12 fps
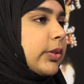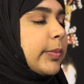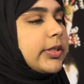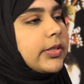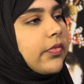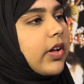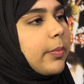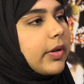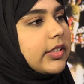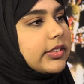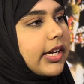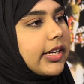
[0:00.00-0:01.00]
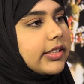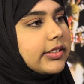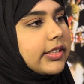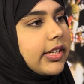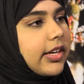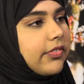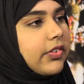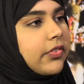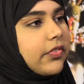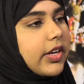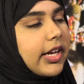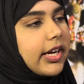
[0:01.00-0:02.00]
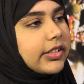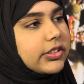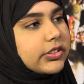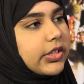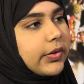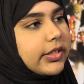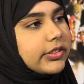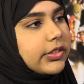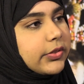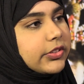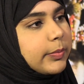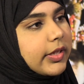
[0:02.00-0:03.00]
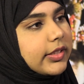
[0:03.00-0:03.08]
caused me to develop anxiety and I feel really anxious going into new